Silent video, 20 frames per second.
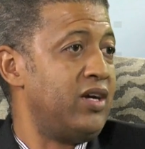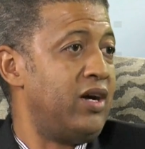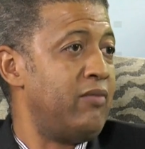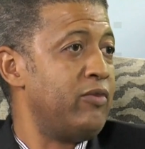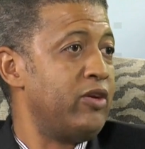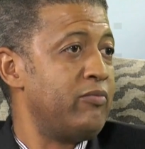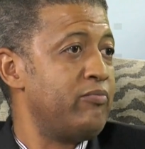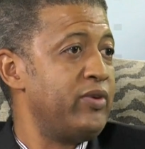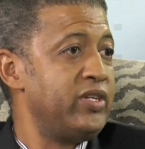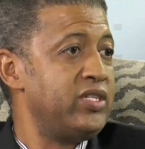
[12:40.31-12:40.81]
I'm
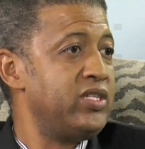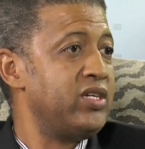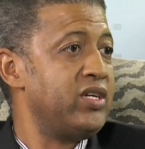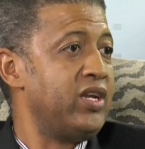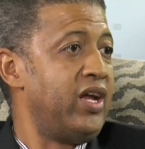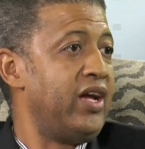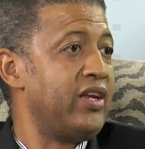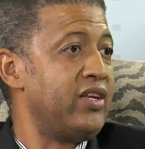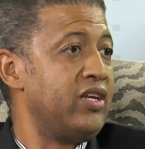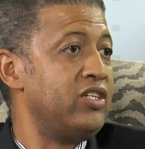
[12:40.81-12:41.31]
not pitching
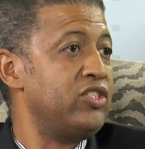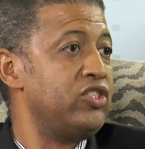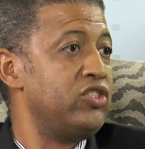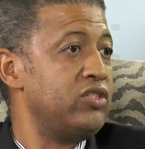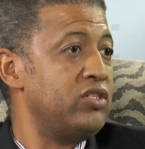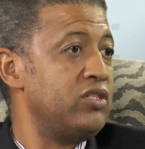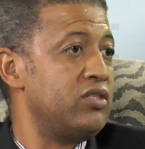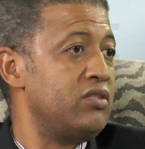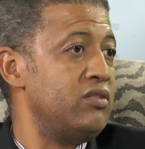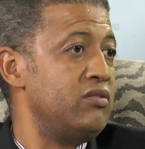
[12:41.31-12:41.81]
it at a
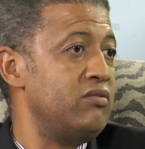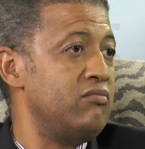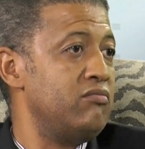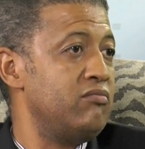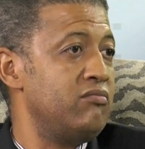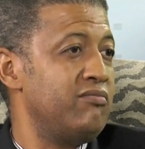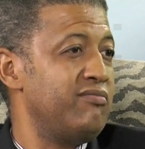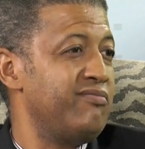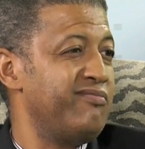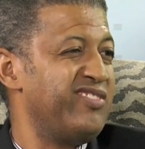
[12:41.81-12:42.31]

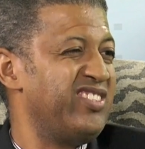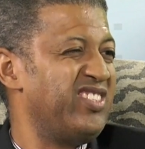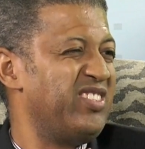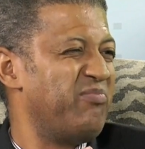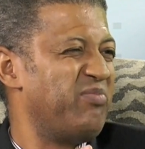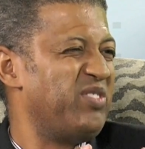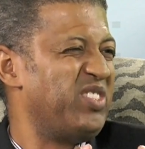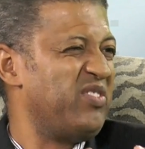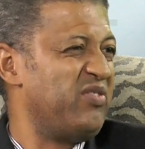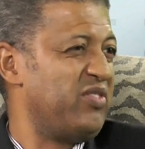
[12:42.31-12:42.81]
certain
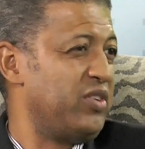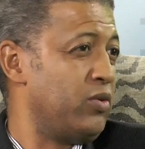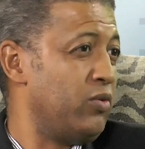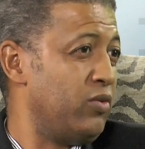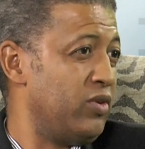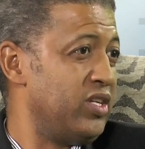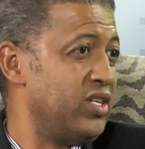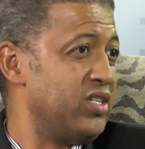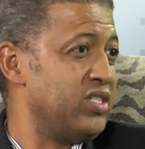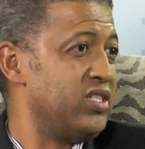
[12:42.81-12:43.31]
specific
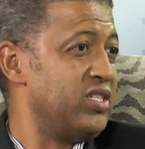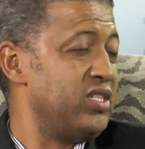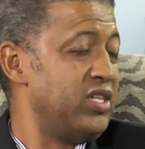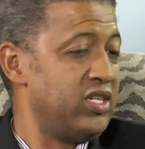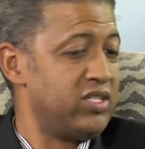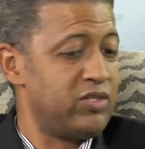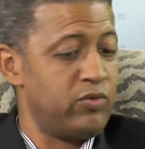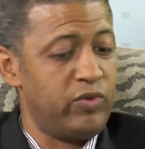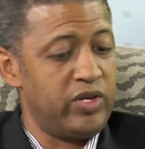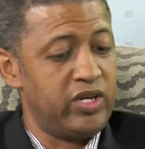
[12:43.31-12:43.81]
audience.
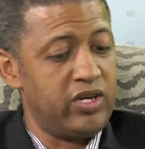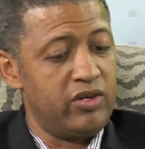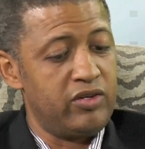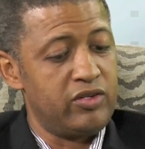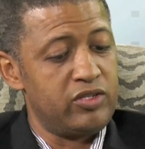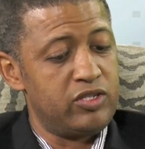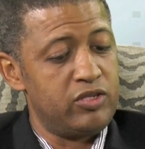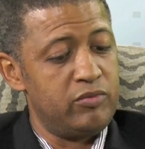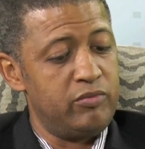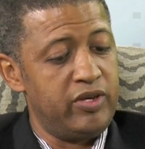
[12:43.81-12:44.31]
Yes, we're
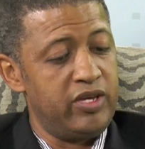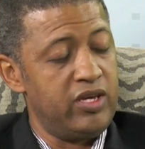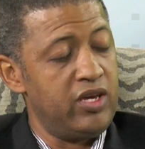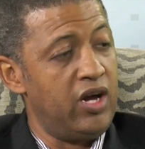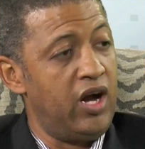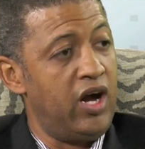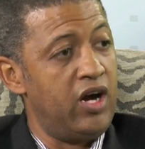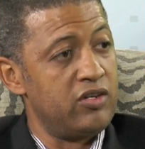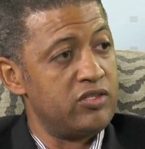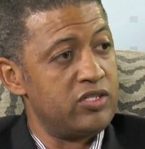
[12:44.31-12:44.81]
going to be
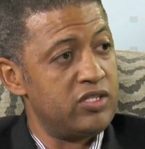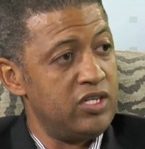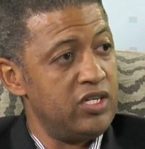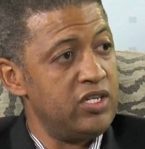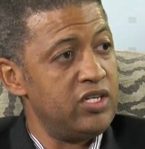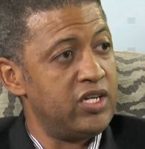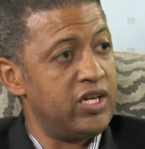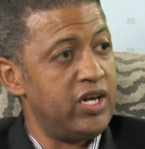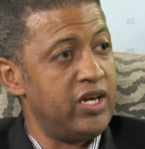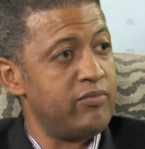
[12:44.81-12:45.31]
housed
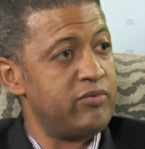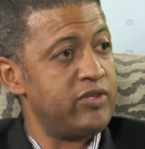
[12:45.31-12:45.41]
in Cape